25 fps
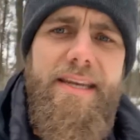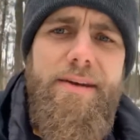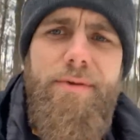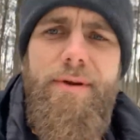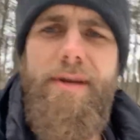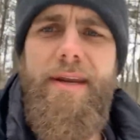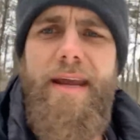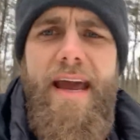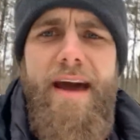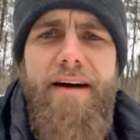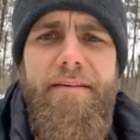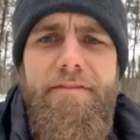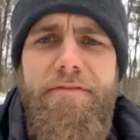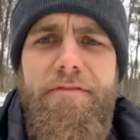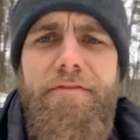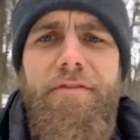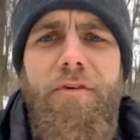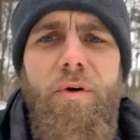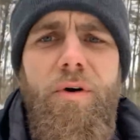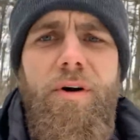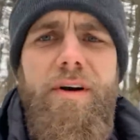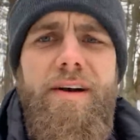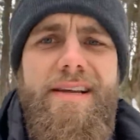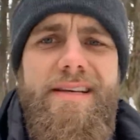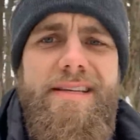when you have
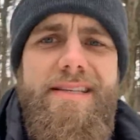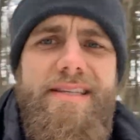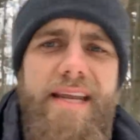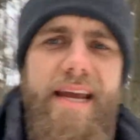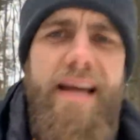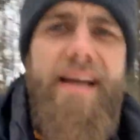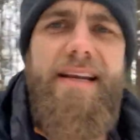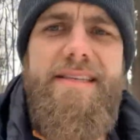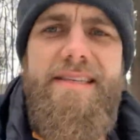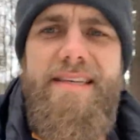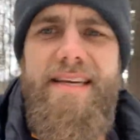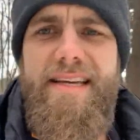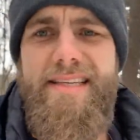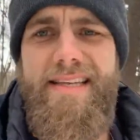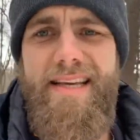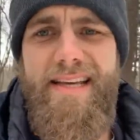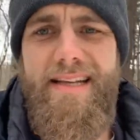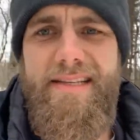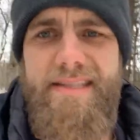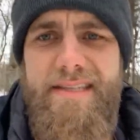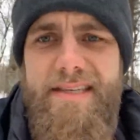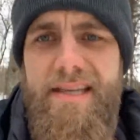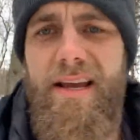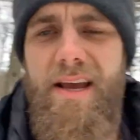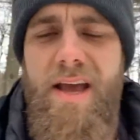4 distinct
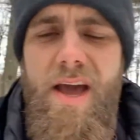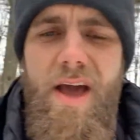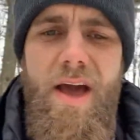seasons.